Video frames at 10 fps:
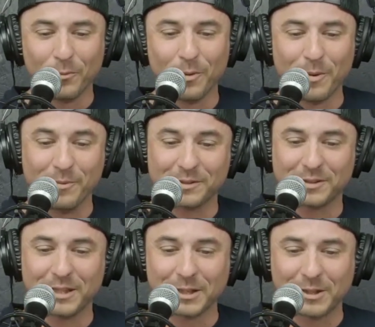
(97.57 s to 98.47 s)
When we would
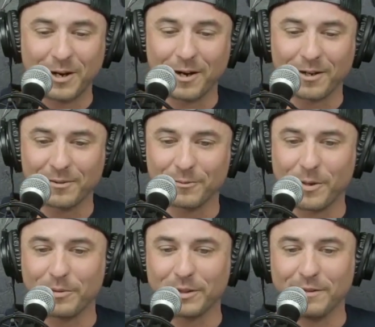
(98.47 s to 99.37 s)
steal a car,
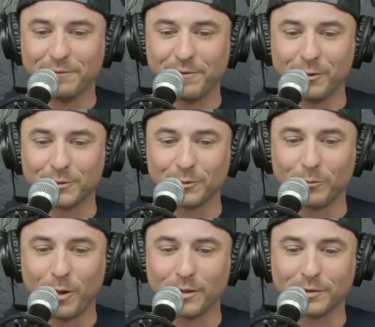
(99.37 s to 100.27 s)
we would leave phones
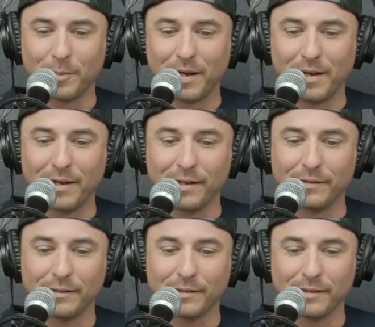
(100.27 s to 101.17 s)
and wallets
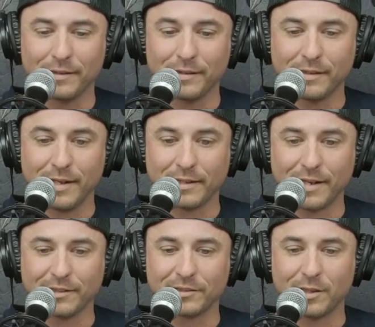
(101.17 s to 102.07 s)
behind in
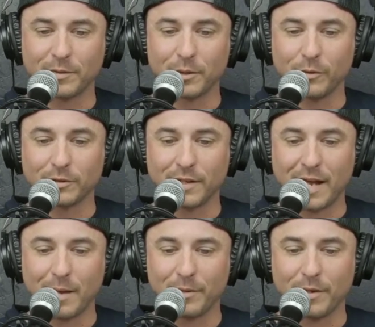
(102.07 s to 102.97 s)
case something was to
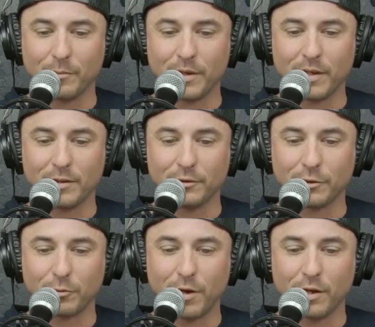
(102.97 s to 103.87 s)
happen and we needed
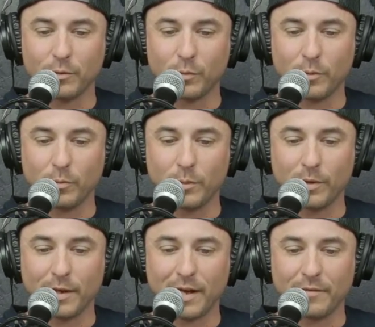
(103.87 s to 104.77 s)
to run. We
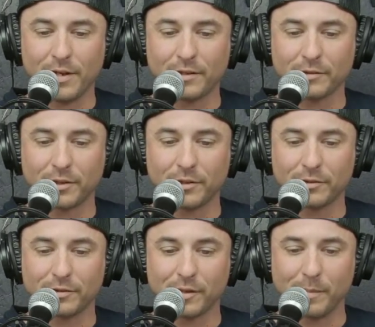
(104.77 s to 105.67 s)
would not have any
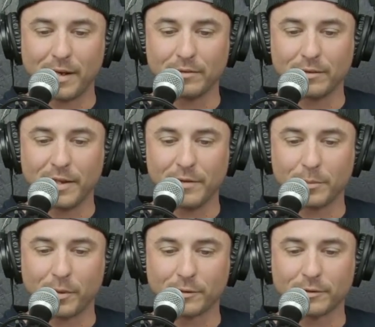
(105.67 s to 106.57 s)
concerns about
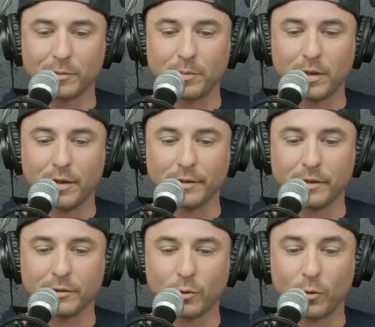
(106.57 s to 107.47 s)
leaving personal
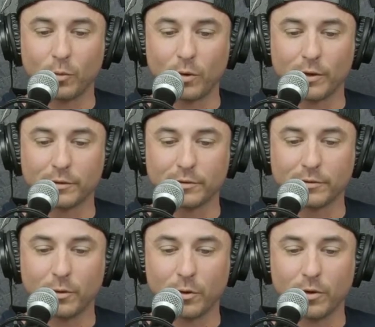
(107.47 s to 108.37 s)
belongings, or worse,
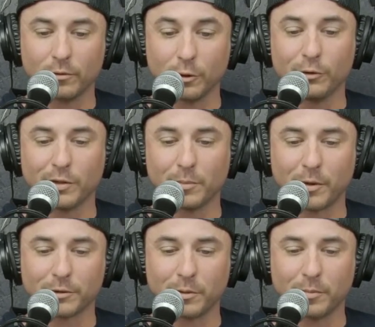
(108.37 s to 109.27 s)
or losing
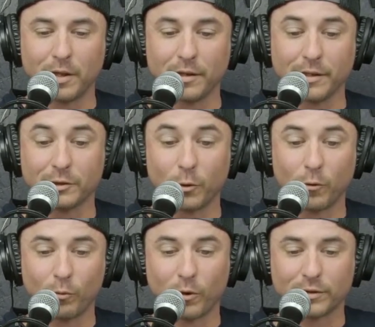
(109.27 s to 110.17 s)
personal belongings,
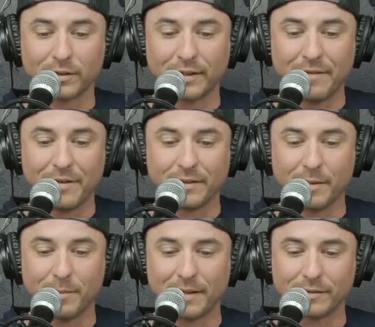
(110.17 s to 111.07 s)
or worse, leaving
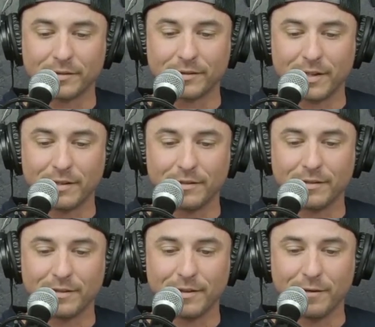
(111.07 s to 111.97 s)
them at the
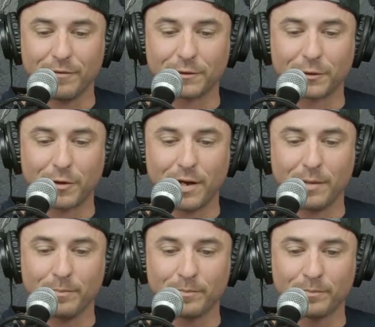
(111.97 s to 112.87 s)
scene of the
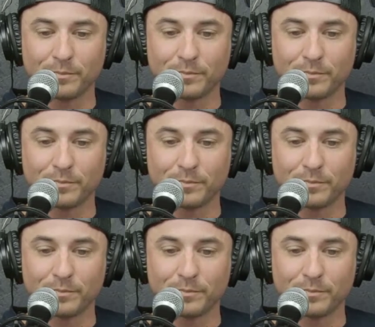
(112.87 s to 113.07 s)
crime